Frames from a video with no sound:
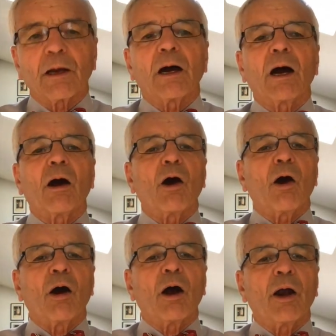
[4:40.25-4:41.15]

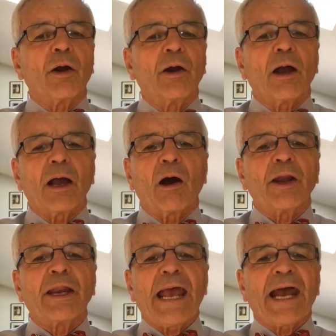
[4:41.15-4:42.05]
are
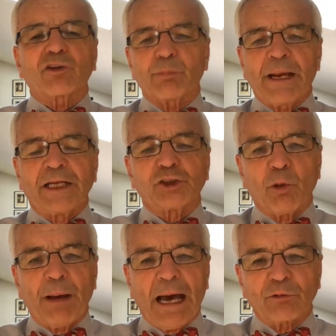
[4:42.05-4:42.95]
on an exponential
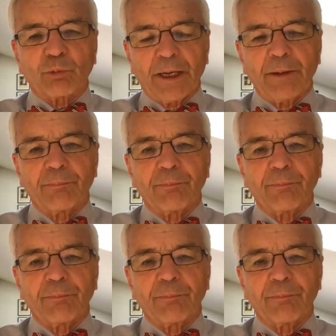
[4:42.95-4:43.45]
pathway.